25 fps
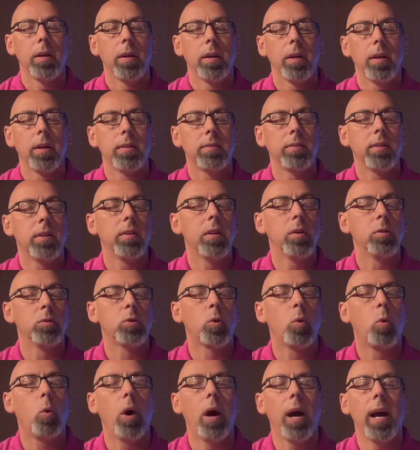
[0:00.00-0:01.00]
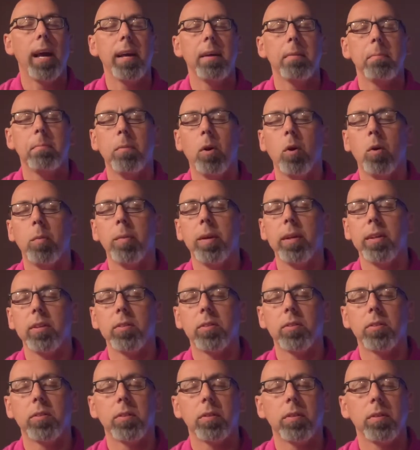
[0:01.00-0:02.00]
It's in those quiet
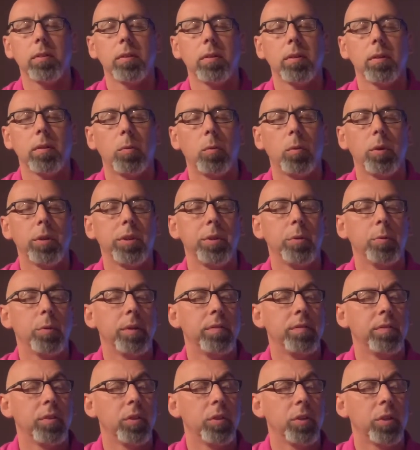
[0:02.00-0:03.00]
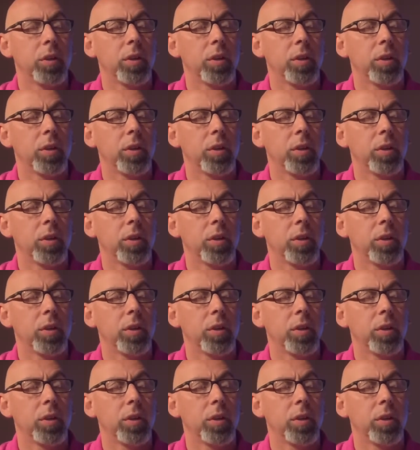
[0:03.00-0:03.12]
moments where you reveal your